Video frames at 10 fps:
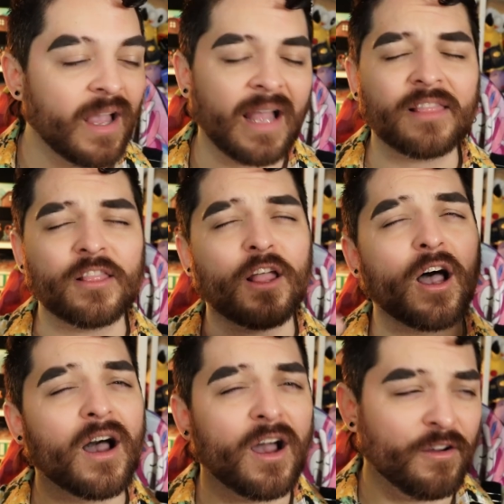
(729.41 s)
I
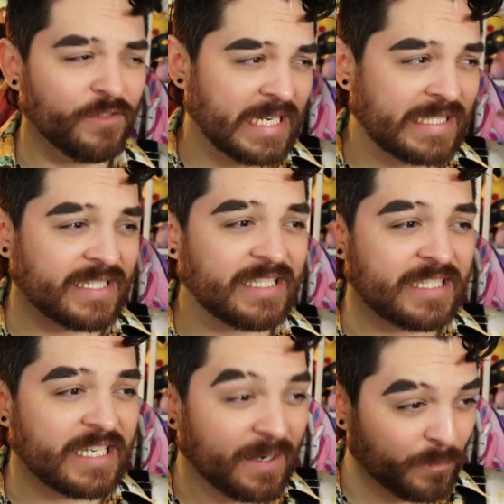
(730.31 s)
love this
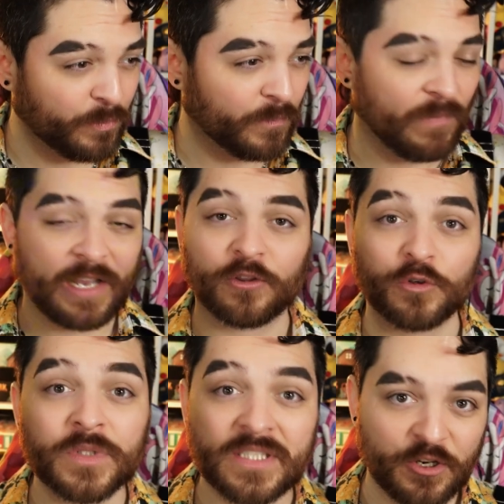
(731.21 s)
deep, like
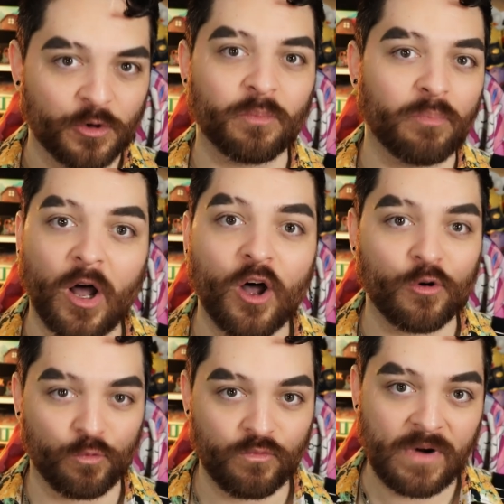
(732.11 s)
Lucille
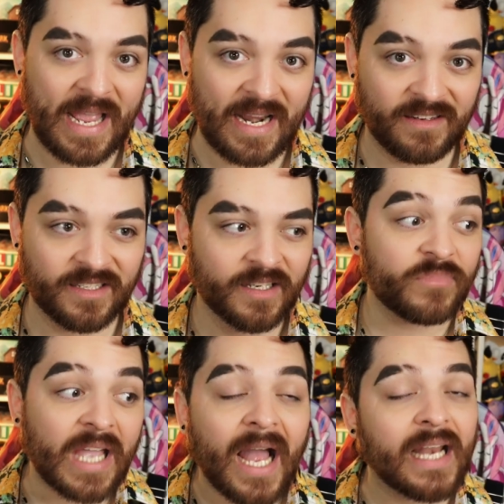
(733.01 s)
Ball red.
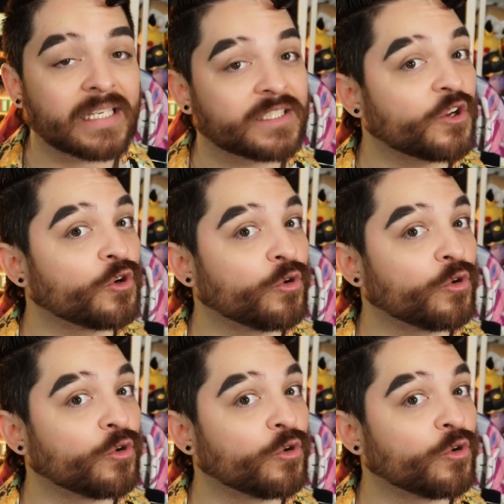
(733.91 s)
That is a